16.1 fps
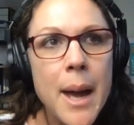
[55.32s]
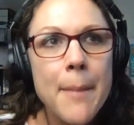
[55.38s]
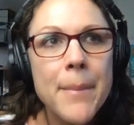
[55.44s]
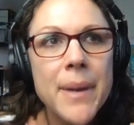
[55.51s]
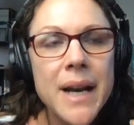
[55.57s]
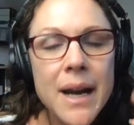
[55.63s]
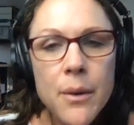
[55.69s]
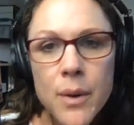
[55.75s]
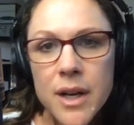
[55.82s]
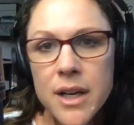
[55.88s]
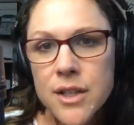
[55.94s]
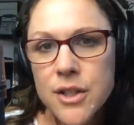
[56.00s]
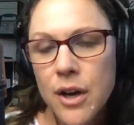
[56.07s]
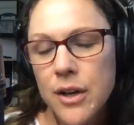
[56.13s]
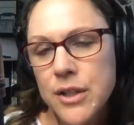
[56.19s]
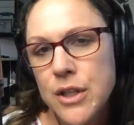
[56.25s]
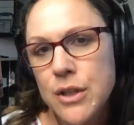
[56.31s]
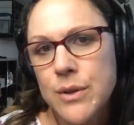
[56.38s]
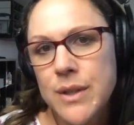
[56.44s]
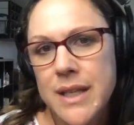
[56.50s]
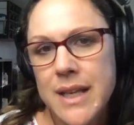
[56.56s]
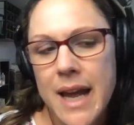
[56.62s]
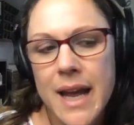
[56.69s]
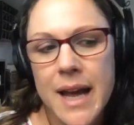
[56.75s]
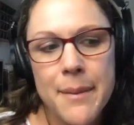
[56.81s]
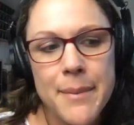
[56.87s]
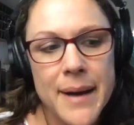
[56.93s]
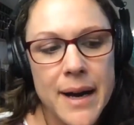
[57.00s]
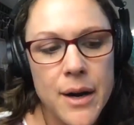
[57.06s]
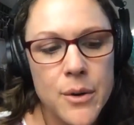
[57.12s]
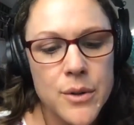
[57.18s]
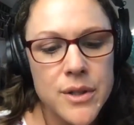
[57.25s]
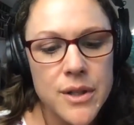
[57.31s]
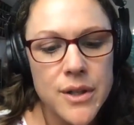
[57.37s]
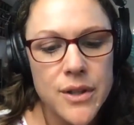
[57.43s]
But I want to talk to you today about